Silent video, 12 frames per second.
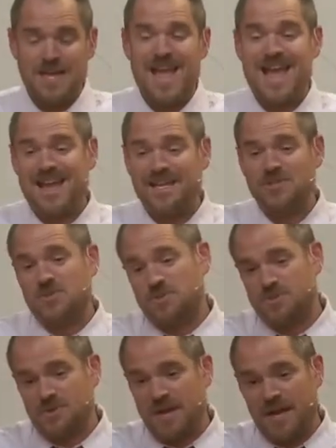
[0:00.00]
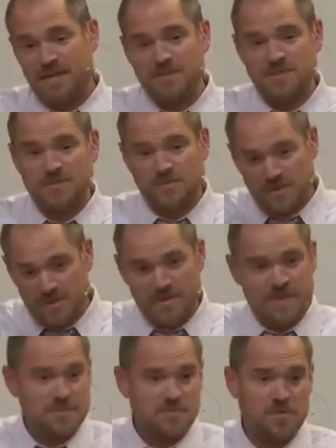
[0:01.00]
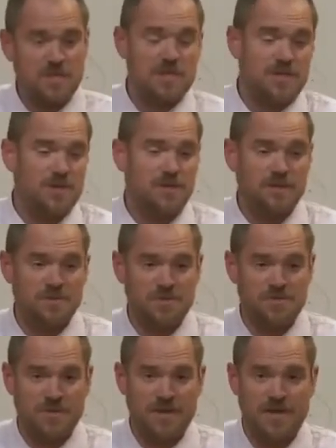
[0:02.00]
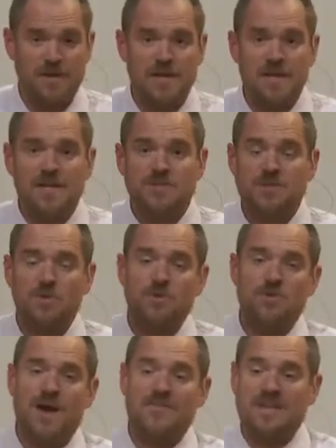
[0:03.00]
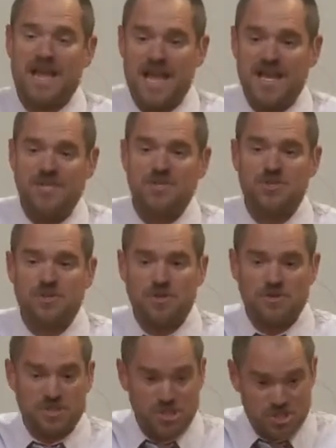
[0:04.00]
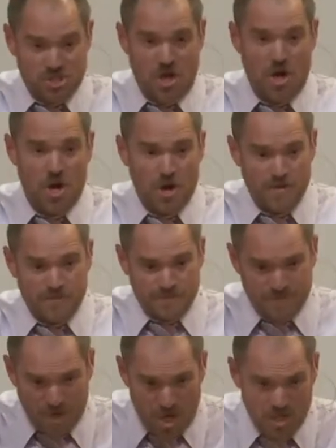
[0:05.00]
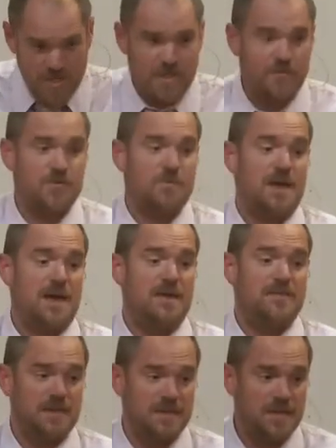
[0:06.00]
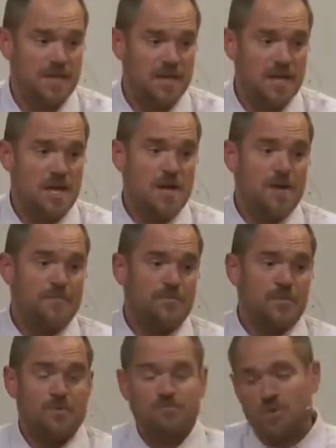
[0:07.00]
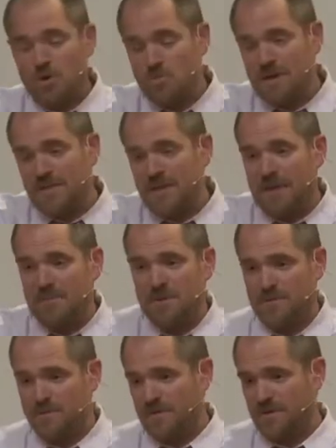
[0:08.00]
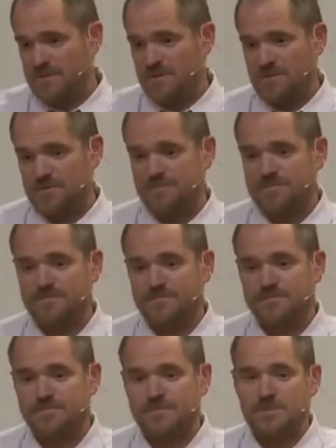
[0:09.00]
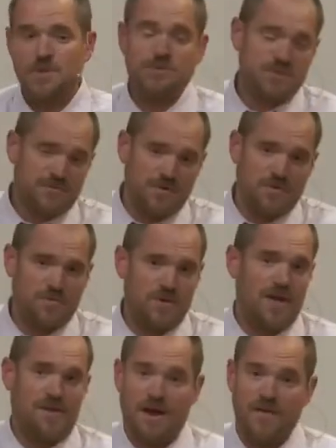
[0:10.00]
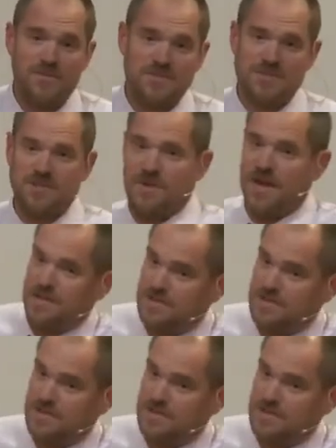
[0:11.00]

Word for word: Angels, right? So that's pretty clear imagery there. So when you have an angel or star falling from heaven, who might that be referring to? Lucifer, right, obviously, right?